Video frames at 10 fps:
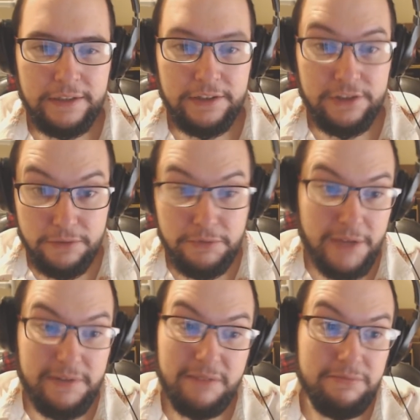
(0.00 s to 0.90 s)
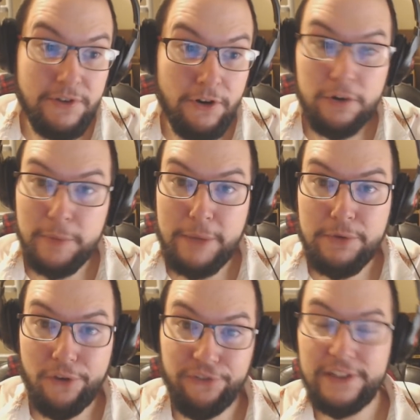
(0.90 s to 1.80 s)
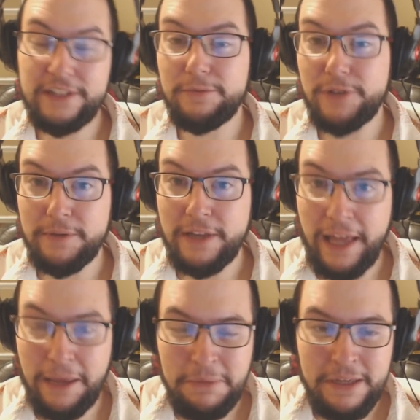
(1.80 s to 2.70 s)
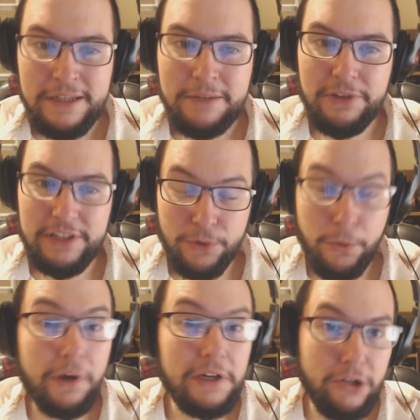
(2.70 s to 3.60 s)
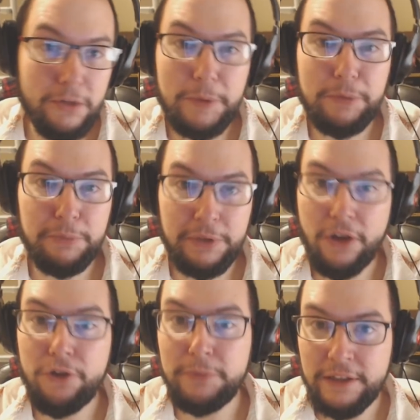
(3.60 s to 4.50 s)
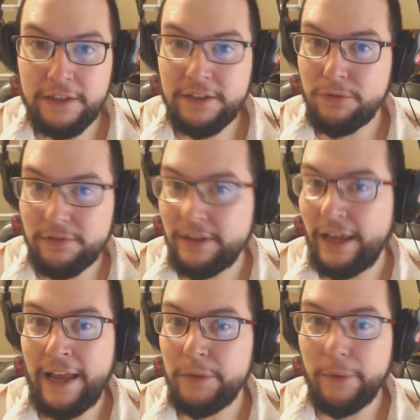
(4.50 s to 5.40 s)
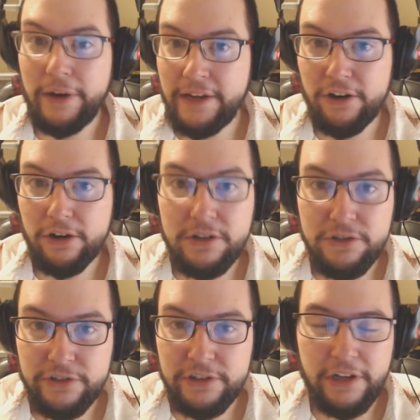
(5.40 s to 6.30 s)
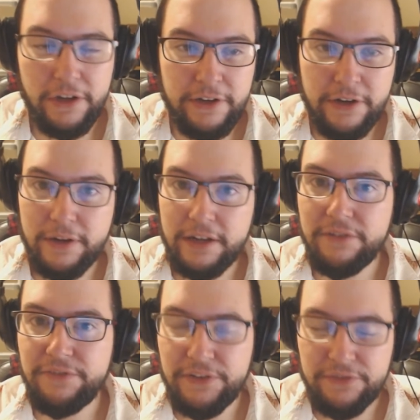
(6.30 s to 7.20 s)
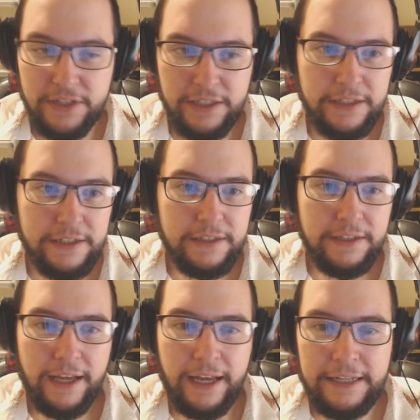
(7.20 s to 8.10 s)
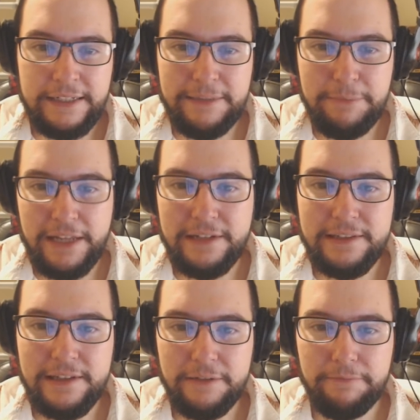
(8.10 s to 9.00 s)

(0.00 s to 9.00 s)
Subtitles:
Sometimes I'm not going to be able to offer this, sometimes I am, but there's quite a lot of people below me that don't get anywhere near 100, you know, they don't get to 50. And it means that